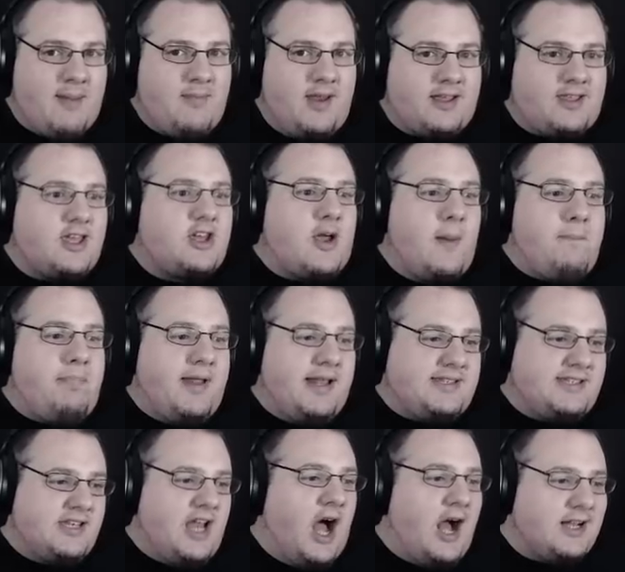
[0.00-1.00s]
game like a
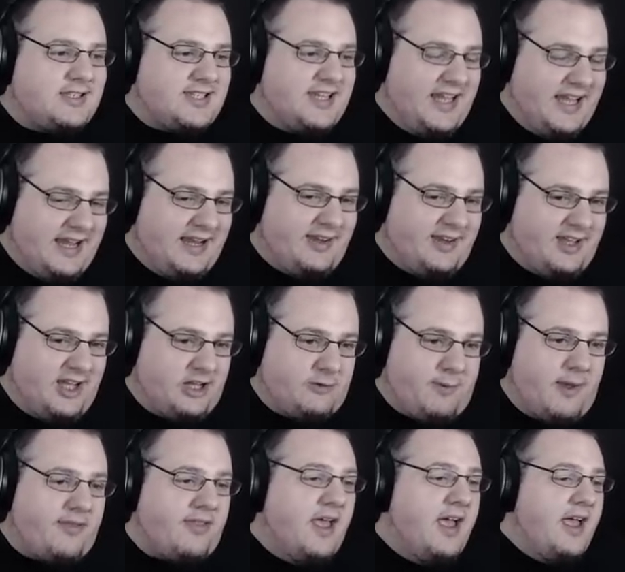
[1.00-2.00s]
complete and utter idiot,
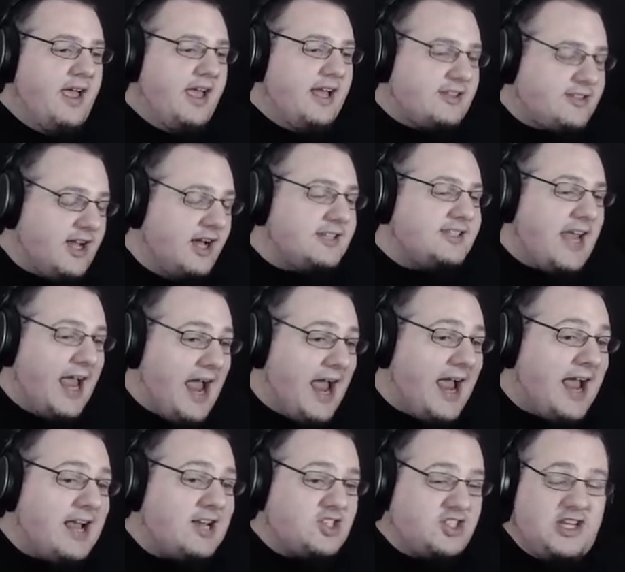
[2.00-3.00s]
but it does
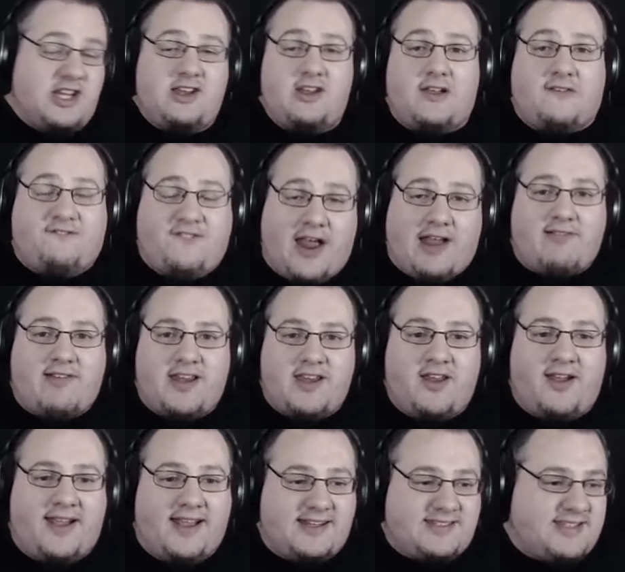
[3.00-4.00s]
actually look very
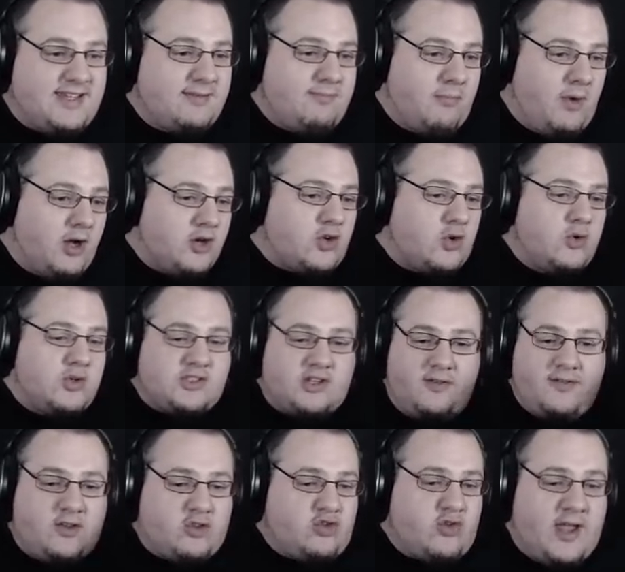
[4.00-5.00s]
nice. The models on the